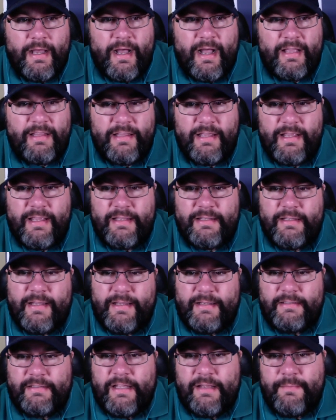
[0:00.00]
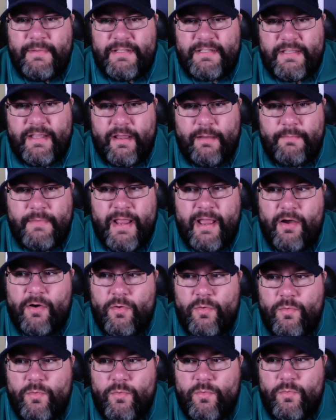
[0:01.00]
I think it, it limits them.
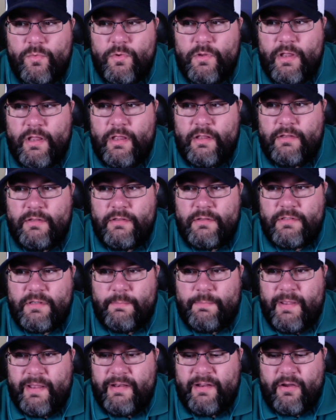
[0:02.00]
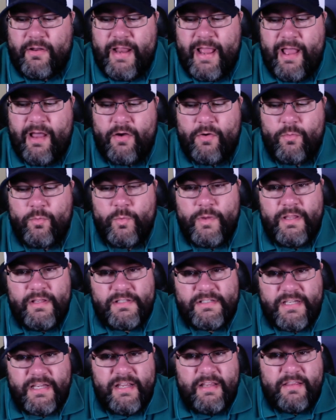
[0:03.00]
Now, depending on how we
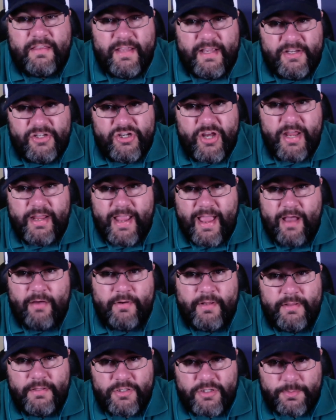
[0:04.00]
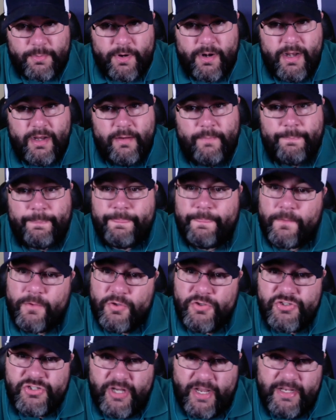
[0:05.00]
see things shake out in the spring,
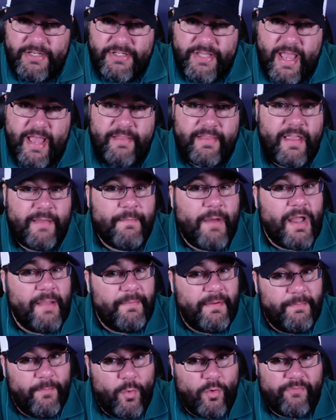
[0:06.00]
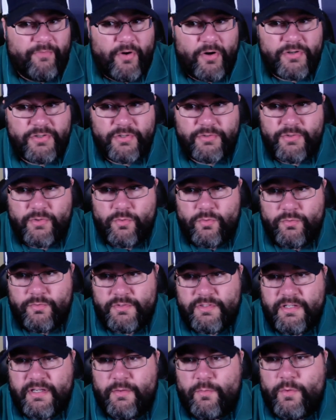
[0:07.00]
could change that. They might be more versatile
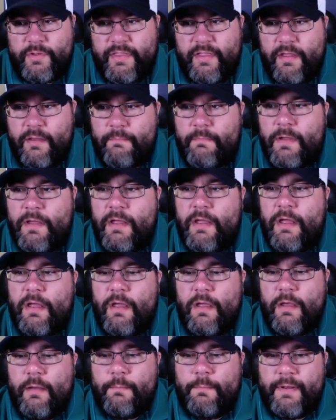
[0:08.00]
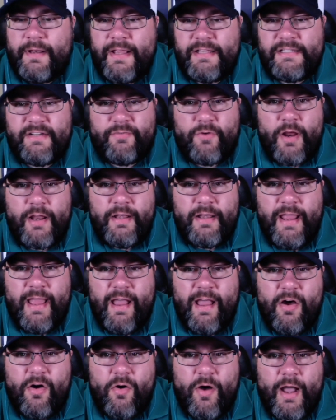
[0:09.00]
to, with him. But as of right
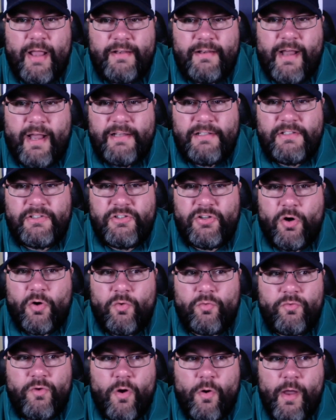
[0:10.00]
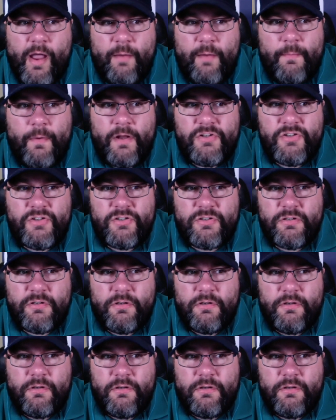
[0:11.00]
now, I, I don't know how much